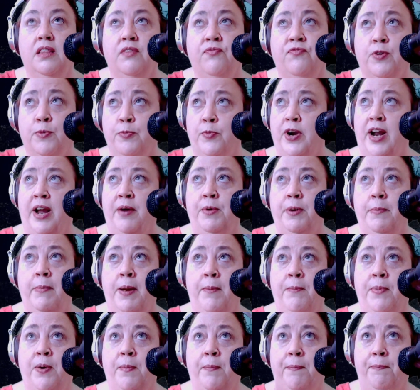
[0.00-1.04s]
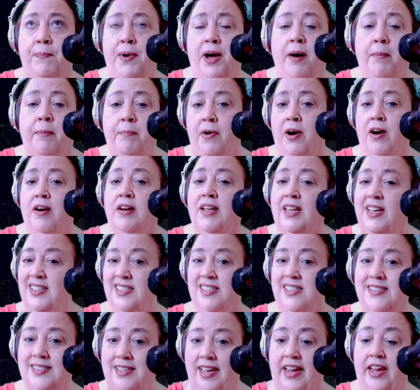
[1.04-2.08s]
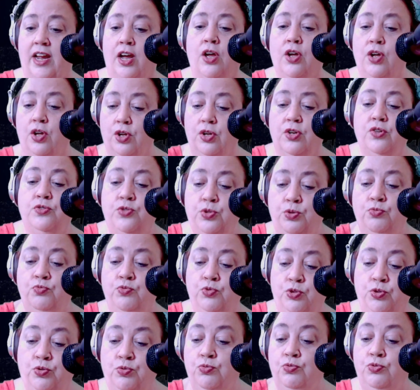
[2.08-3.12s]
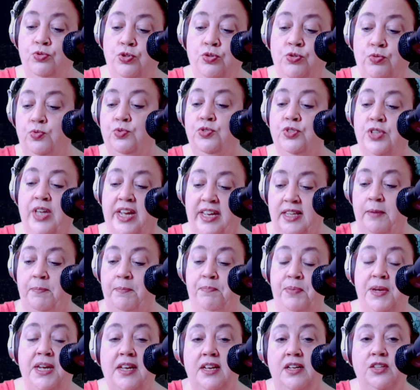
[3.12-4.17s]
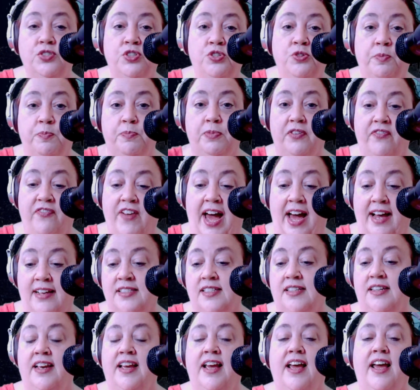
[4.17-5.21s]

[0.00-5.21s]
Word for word: from what I remember, Bob Marley's is like, do, do, do. Like the beat is super fast.